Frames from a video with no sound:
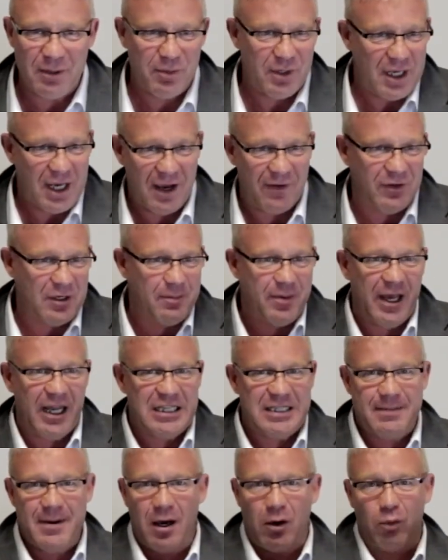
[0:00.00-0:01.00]
We have
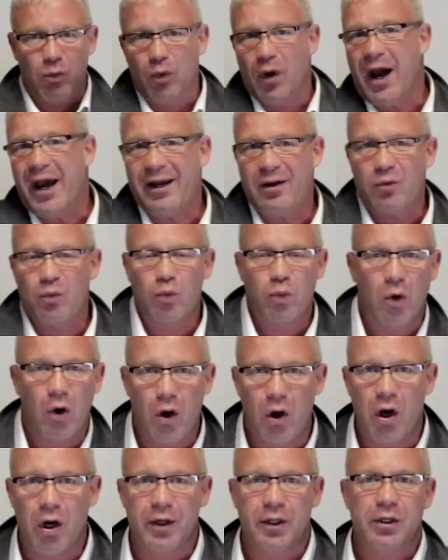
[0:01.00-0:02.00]
debates about right and
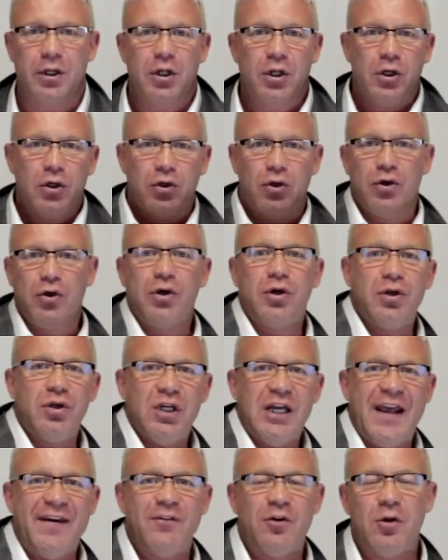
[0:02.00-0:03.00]
wrong and good
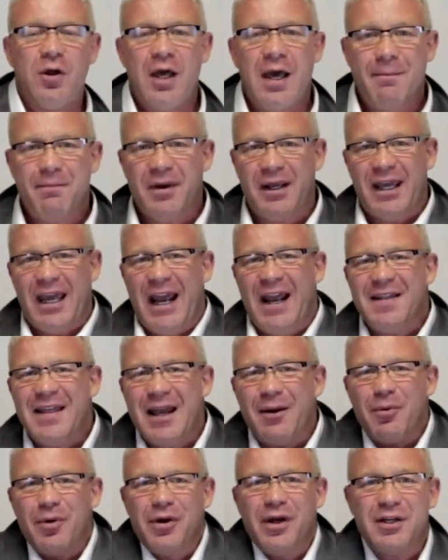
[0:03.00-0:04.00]
and evil, but can
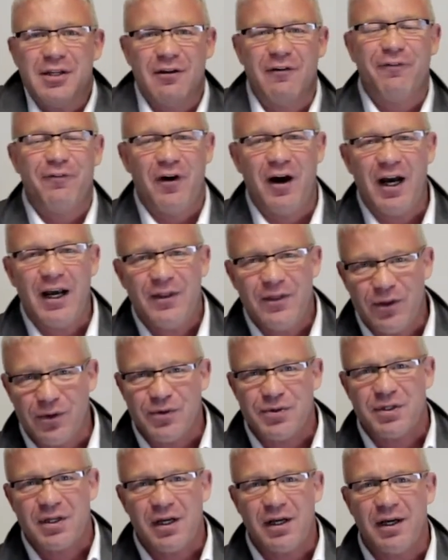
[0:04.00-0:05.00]
they really define
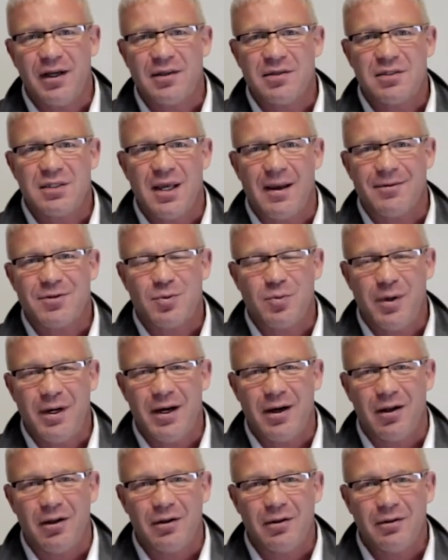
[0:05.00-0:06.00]
those concepts
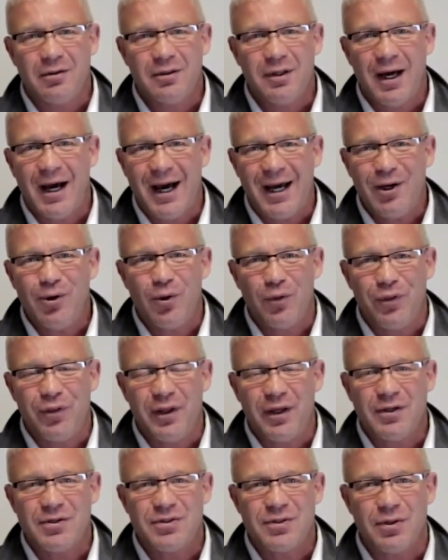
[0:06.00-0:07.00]
well? I don't
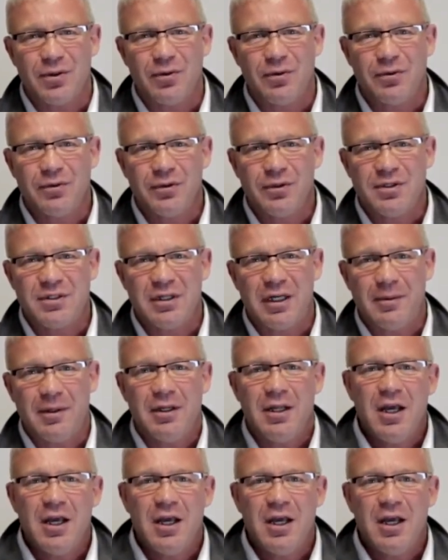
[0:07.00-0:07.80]
think so. You see what I mean?